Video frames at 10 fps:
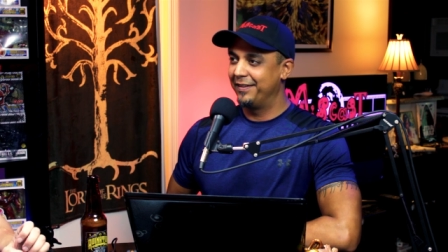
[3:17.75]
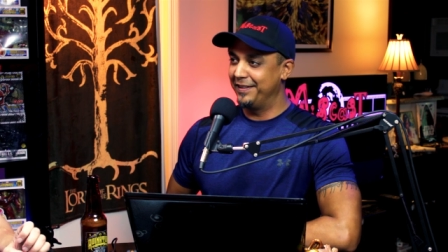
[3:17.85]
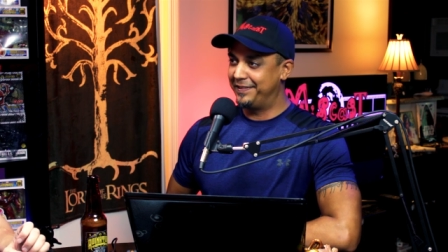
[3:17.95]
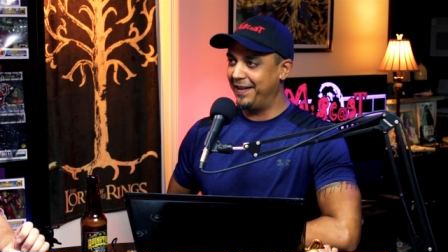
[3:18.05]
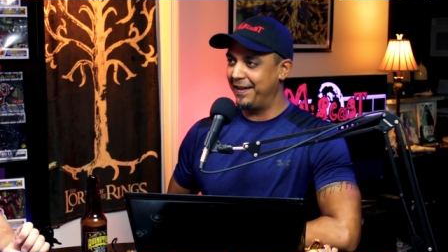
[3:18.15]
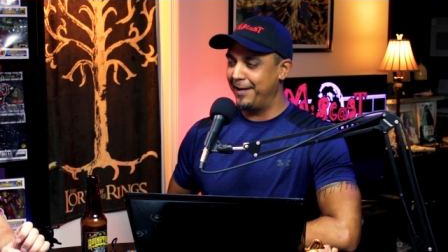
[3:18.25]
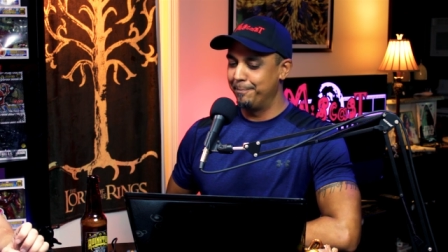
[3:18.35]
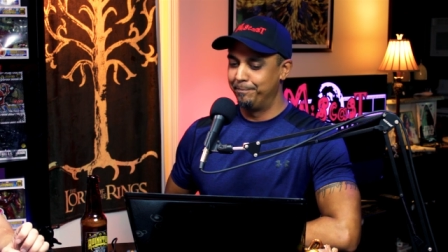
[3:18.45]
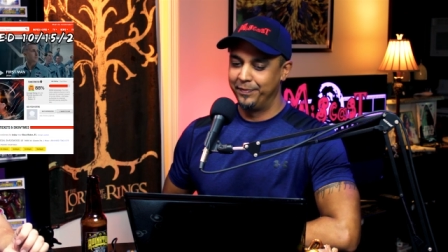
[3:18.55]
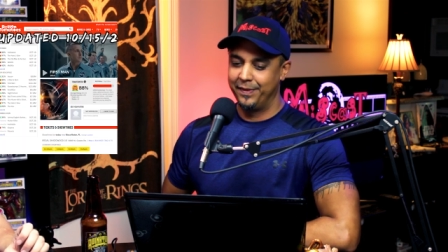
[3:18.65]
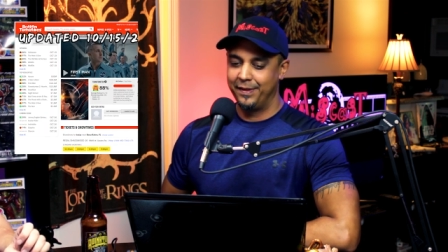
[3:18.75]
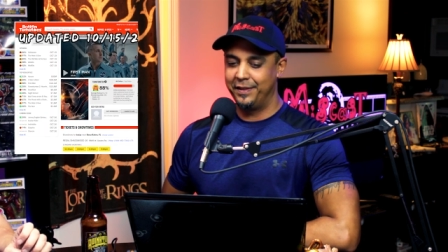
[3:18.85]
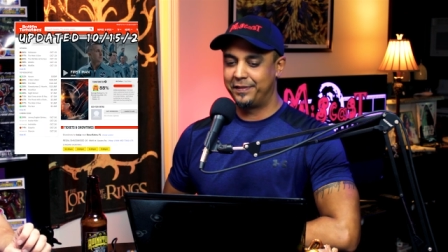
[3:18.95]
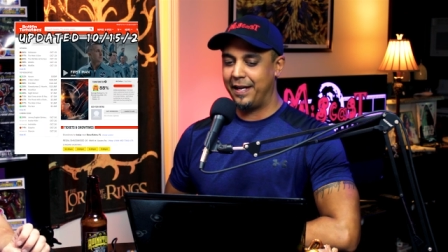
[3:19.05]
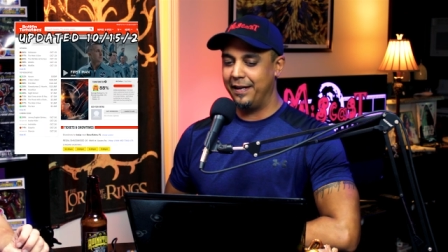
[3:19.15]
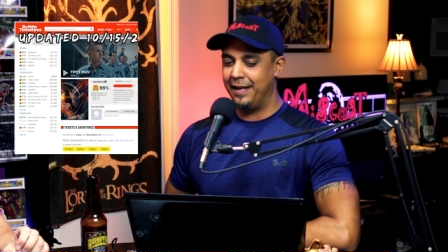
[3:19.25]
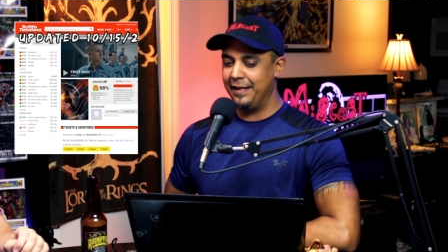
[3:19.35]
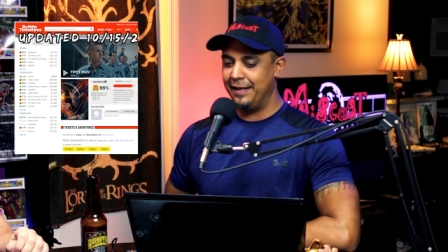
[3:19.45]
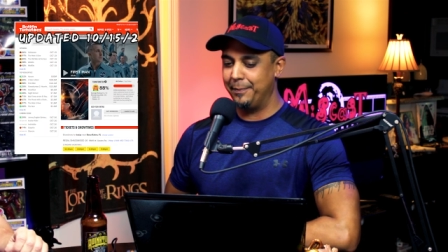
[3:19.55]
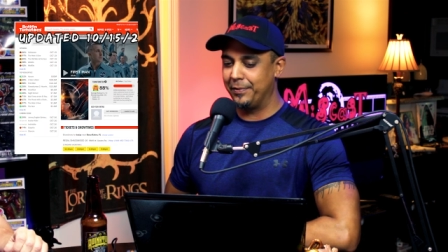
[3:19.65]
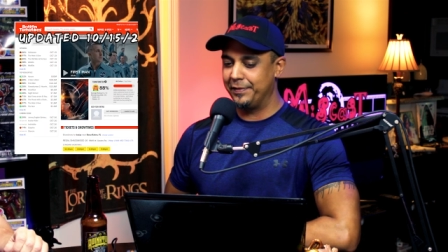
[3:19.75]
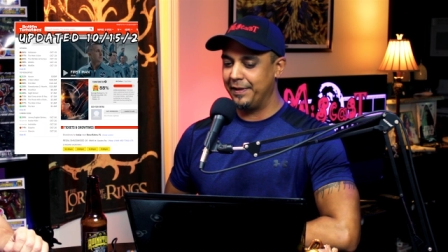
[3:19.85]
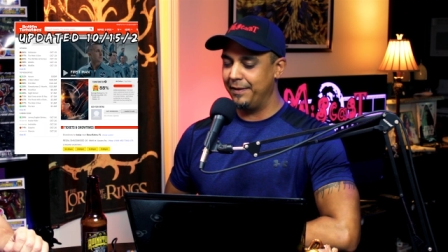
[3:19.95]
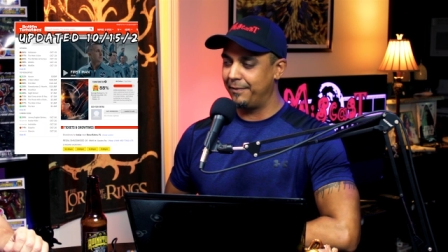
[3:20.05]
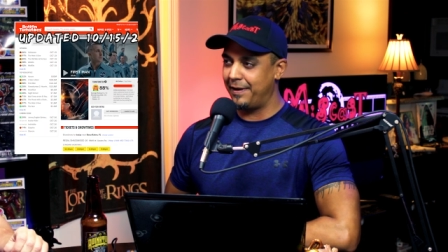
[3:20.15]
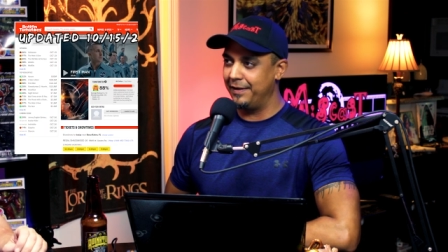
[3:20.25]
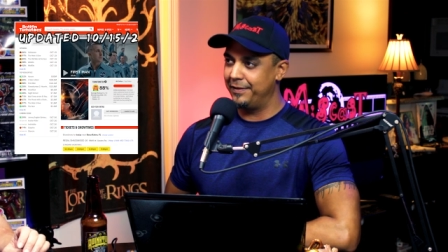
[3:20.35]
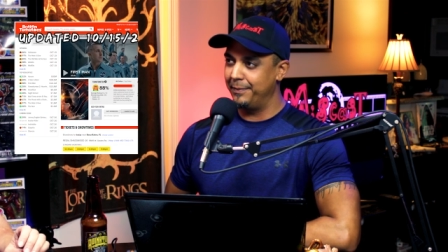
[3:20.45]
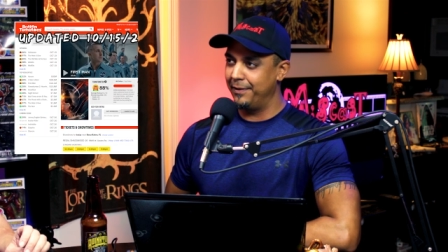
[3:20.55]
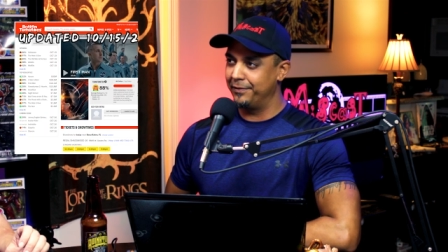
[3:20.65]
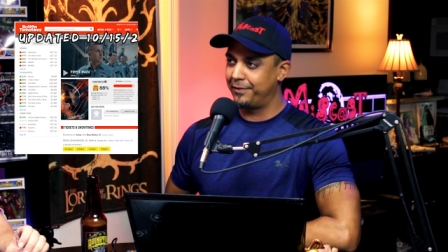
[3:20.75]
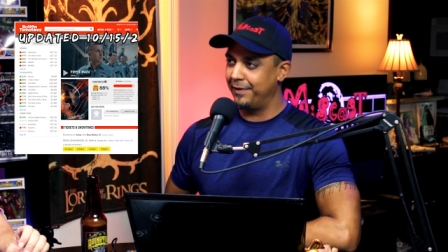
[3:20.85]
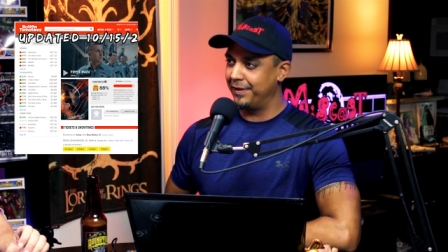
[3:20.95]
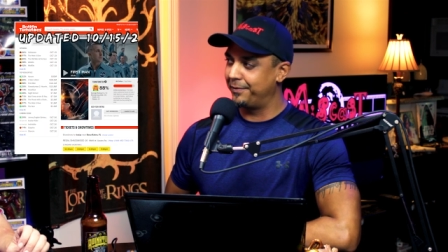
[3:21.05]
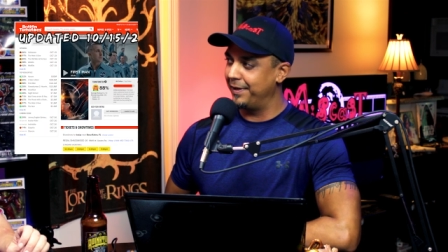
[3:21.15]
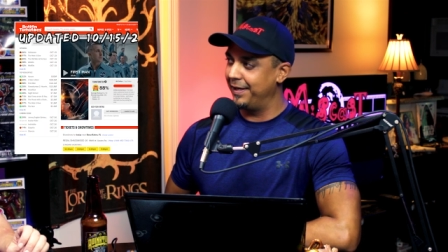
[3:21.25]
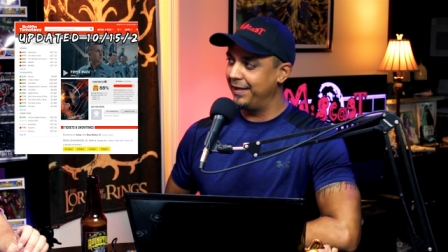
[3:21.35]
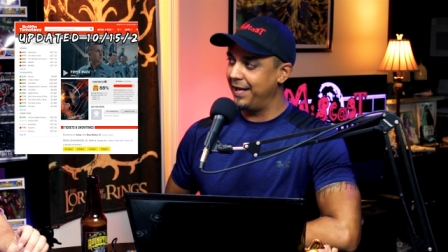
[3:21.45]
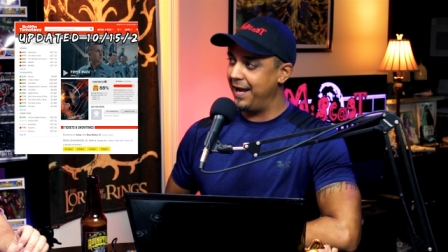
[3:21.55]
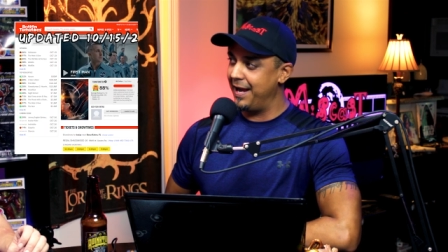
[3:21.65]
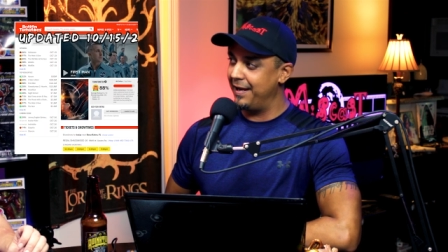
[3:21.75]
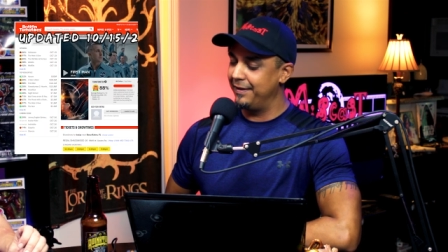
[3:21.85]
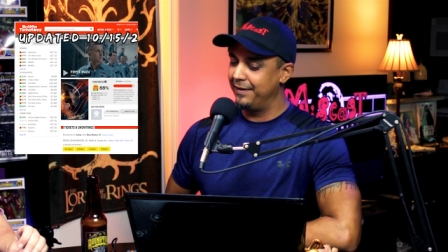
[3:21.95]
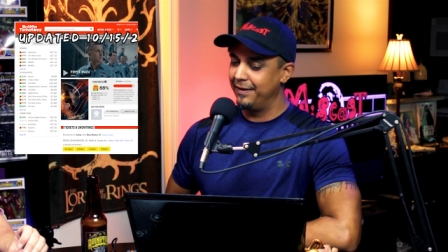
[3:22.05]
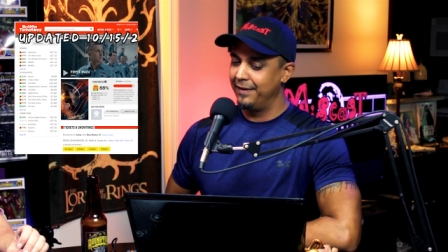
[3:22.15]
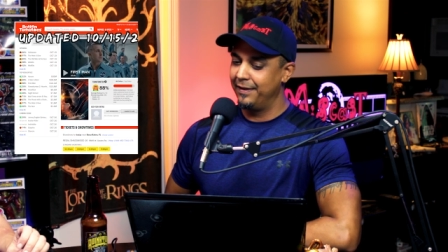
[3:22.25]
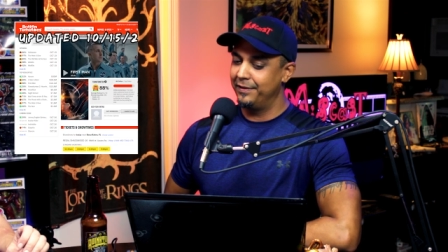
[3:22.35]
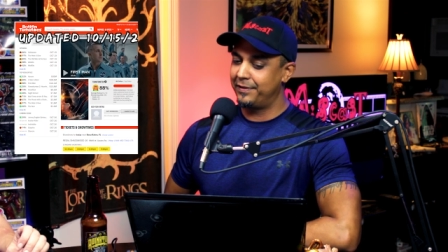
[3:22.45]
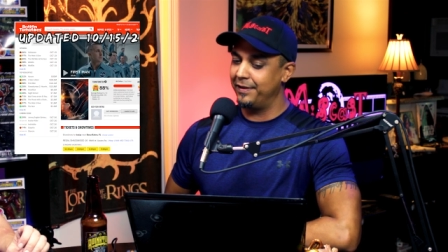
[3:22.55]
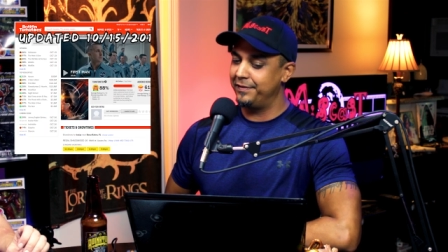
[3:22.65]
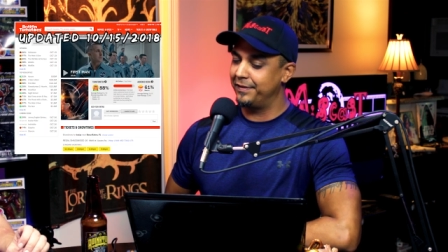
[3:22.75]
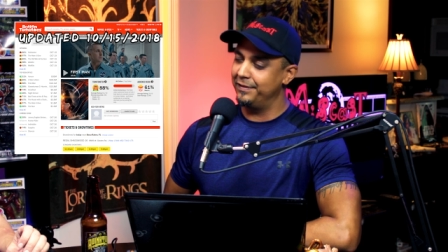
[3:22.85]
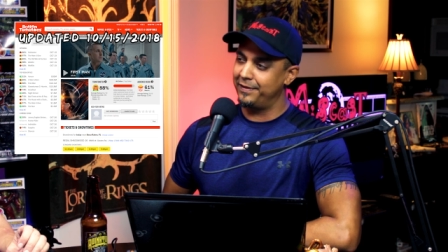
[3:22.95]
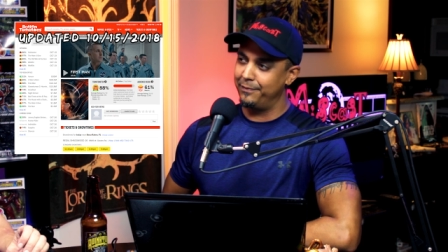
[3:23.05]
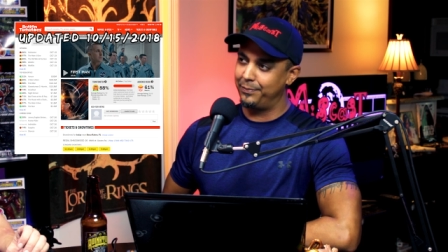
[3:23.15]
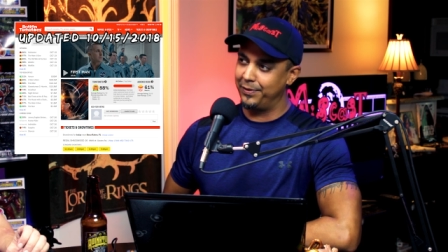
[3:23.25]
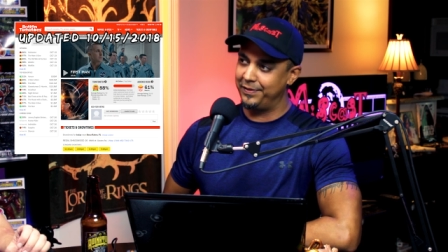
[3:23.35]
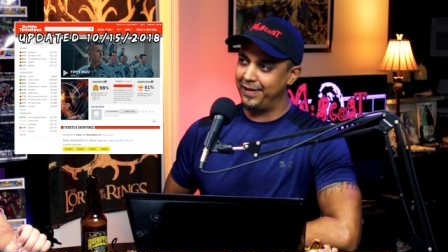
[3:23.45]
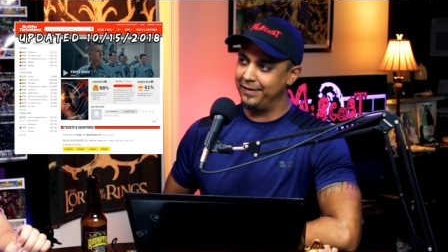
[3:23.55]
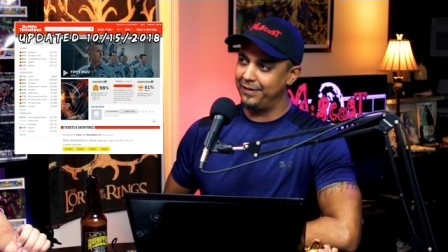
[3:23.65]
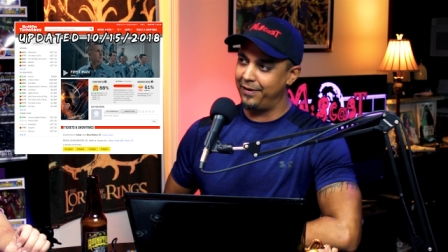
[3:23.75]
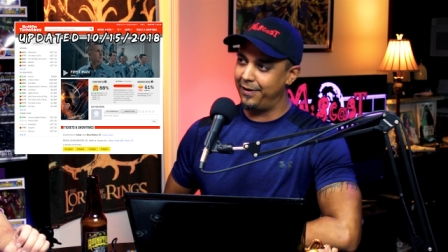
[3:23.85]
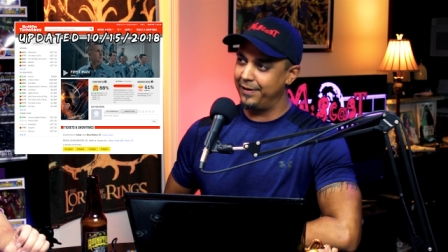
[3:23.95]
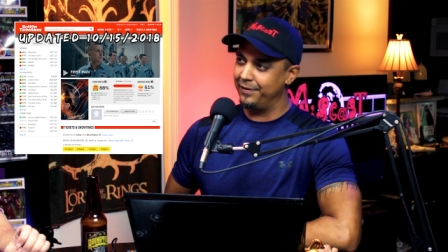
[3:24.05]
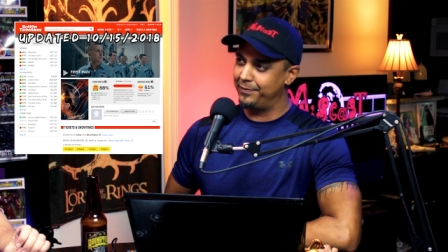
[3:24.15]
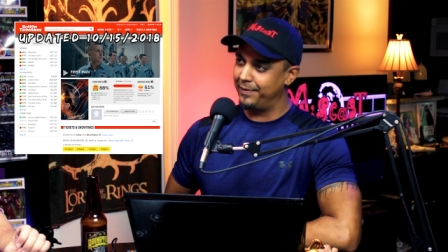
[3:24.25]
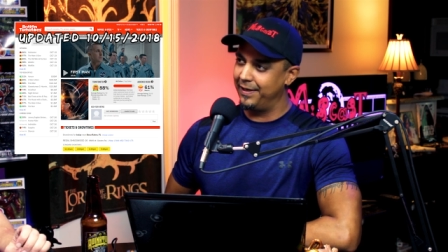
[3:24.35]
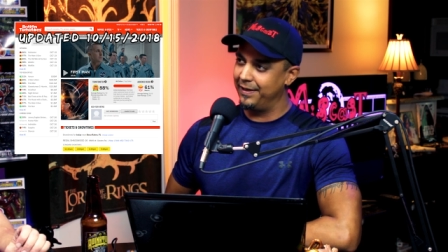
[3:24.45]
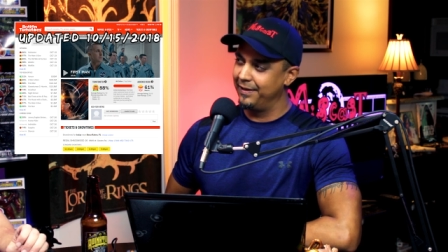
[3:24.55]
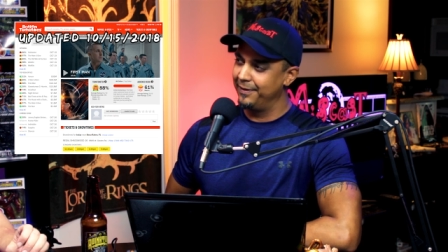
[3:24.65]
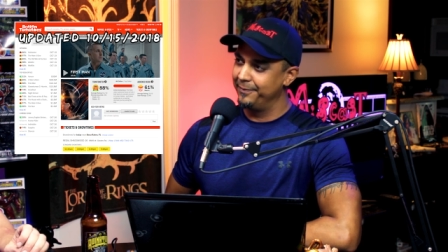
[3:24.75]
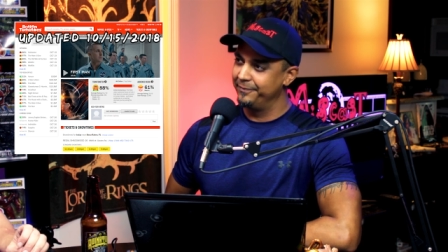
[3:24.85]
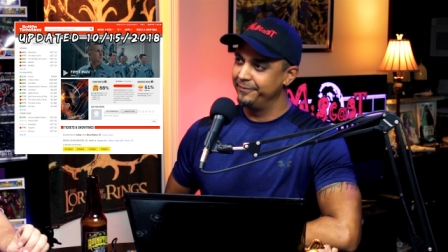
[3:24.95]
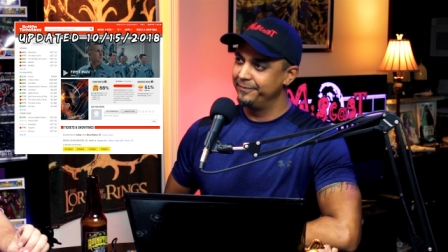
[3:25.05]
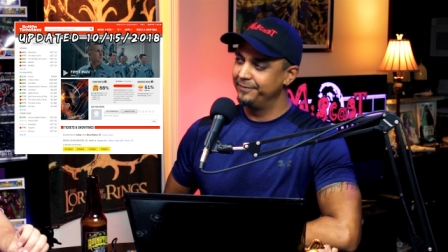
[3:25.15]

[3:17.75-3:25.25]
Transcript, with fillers: This time it's got an 88% Rotten Tomatoes critics rating and it's got a 67% audience rating. That's surprising.